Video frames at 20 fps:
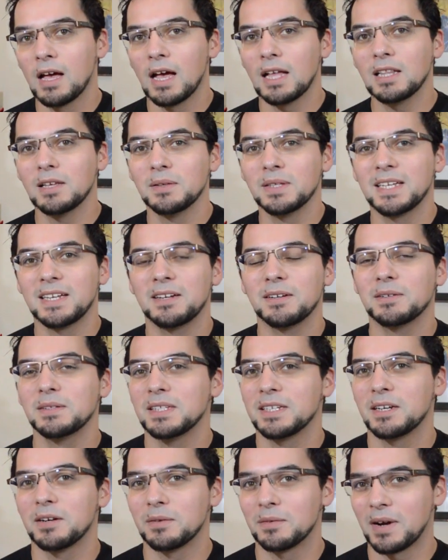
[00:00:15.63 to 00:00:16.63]
Hello Leo,
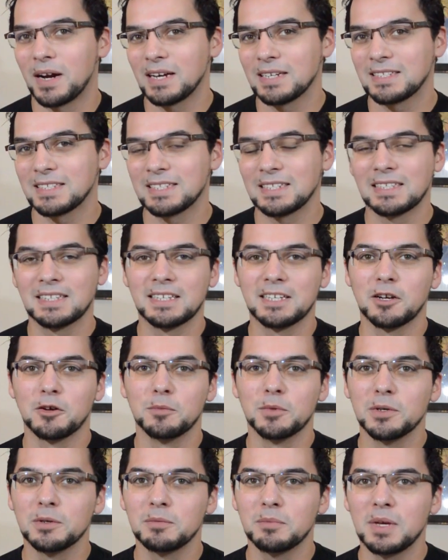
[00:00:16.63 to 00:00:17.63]
Leo Rising and Leo
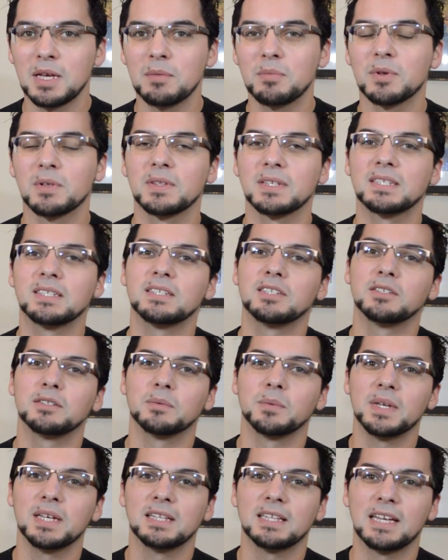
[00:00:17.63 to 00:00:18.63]
Moon people, this is your
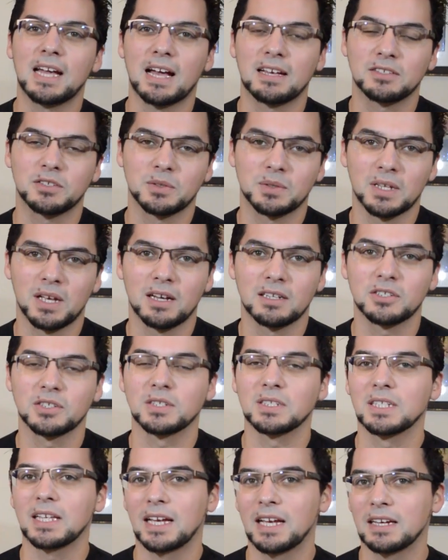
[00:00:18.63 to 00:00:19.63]
weekly
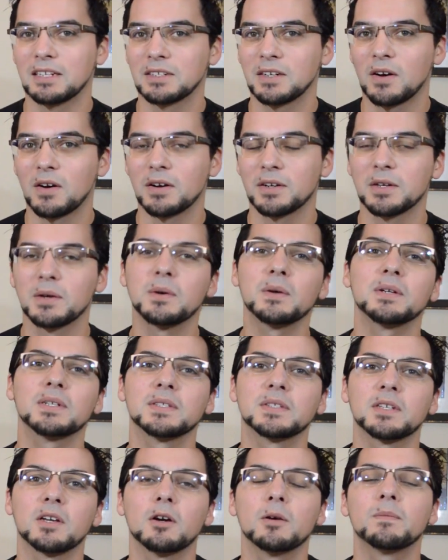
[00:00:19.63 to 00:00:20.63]
astrological and card
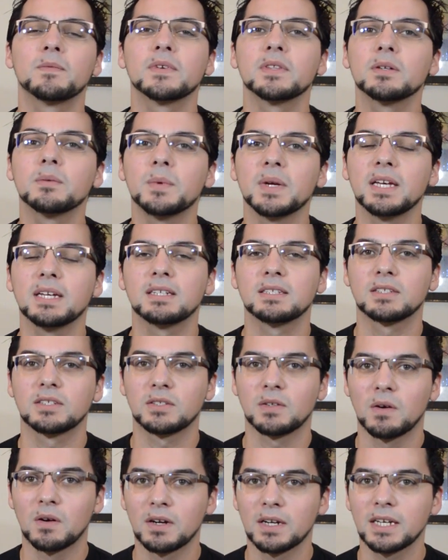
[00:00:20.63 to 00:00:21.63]
horoscope for the week
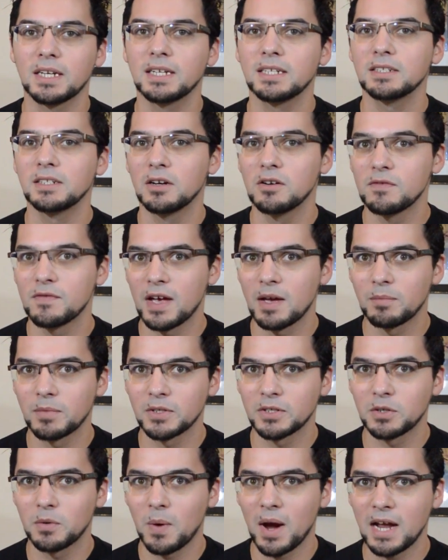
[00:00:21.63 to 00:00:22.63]
starting
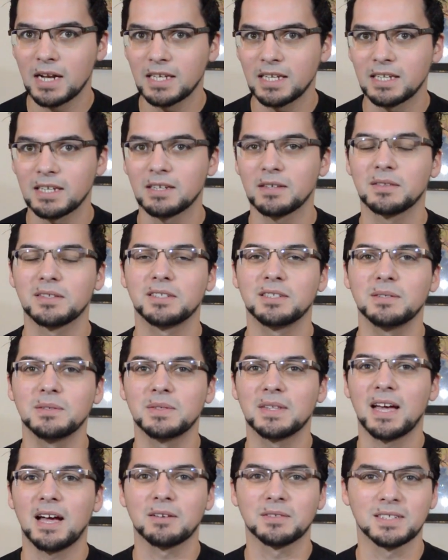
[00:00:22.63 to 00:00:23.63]
November 20th,
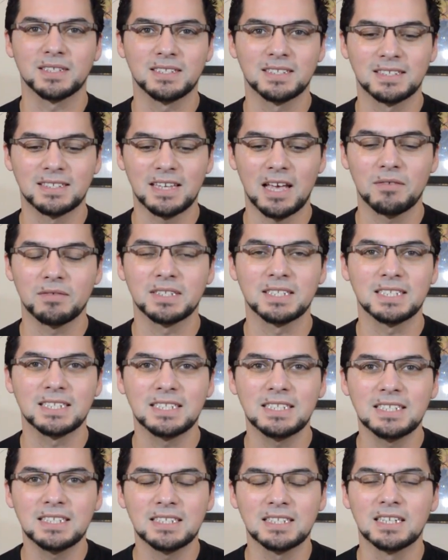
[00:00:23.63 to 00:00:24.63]

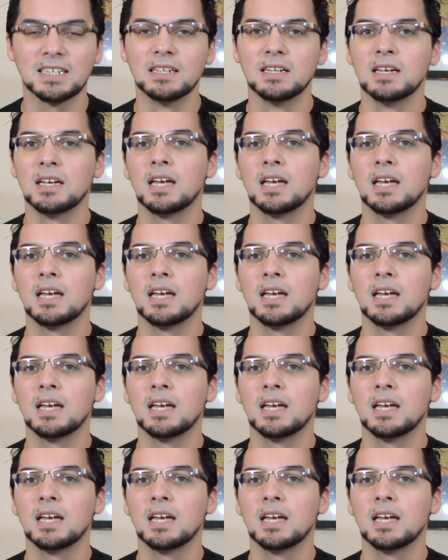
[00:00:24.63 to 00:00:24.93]
2017.